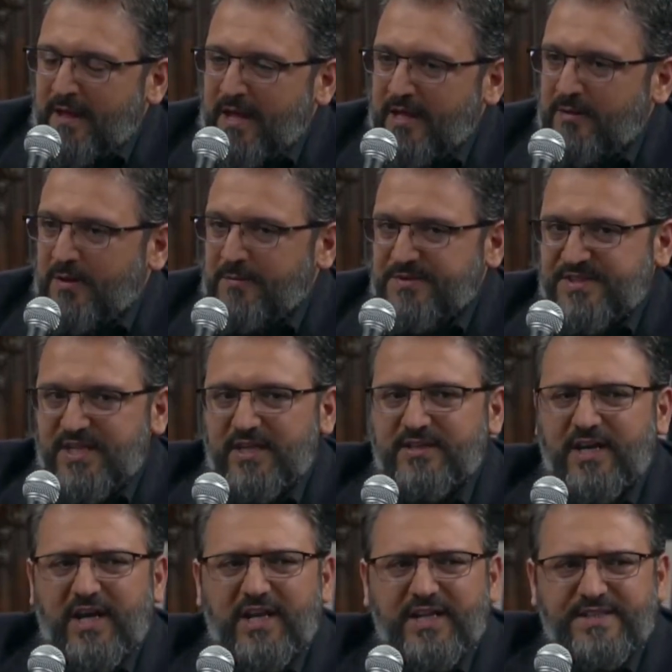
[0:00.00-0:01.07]
And Imam
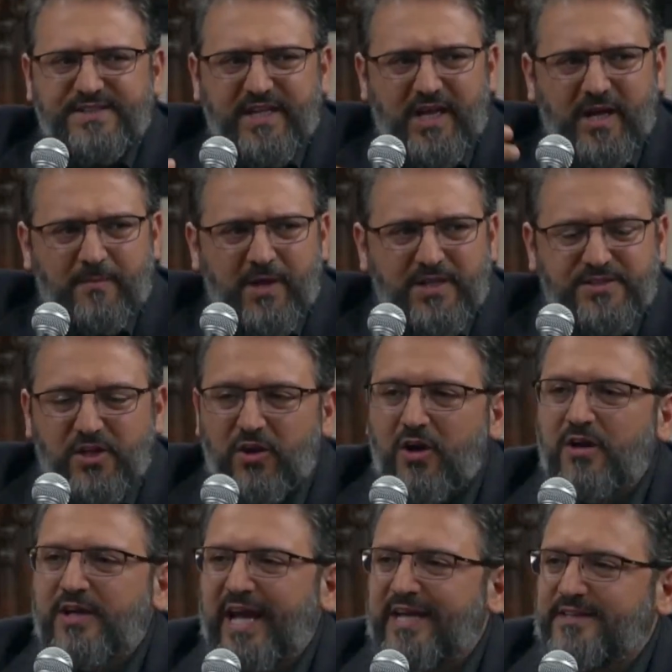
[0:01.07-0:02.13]
Sadiq alayhi salam has a
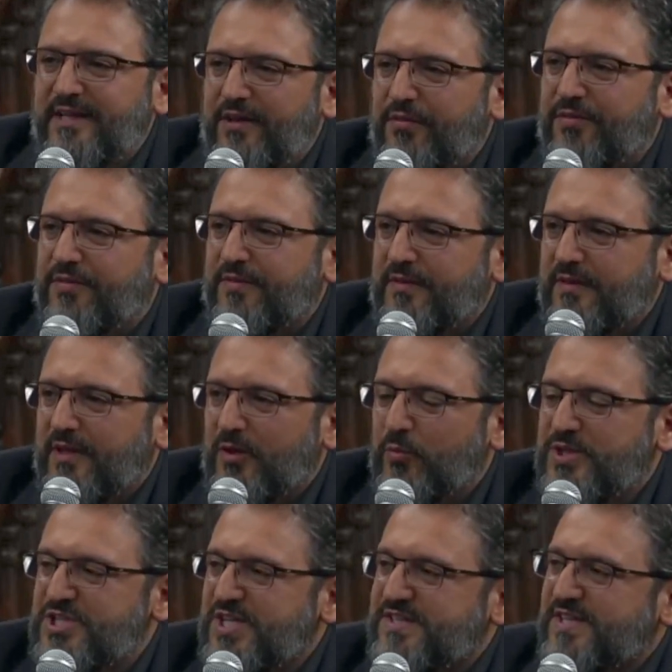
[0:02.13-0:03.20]
long hadith in
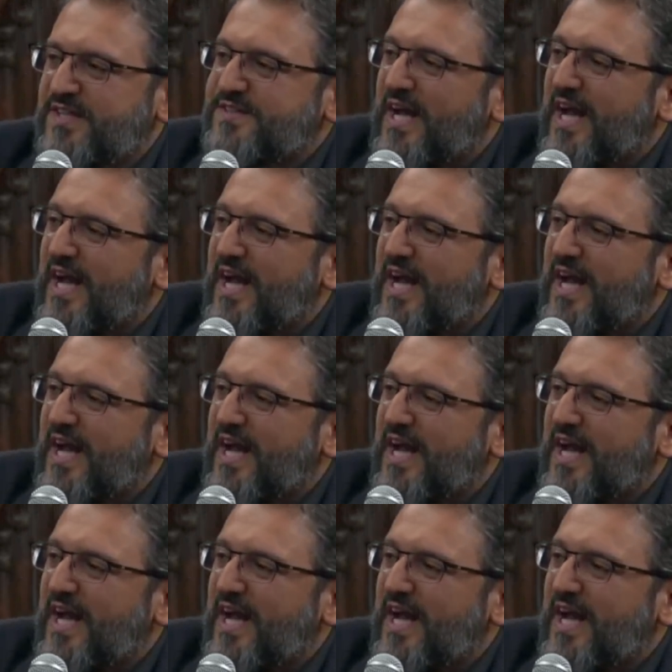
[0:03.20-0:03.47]
which he says,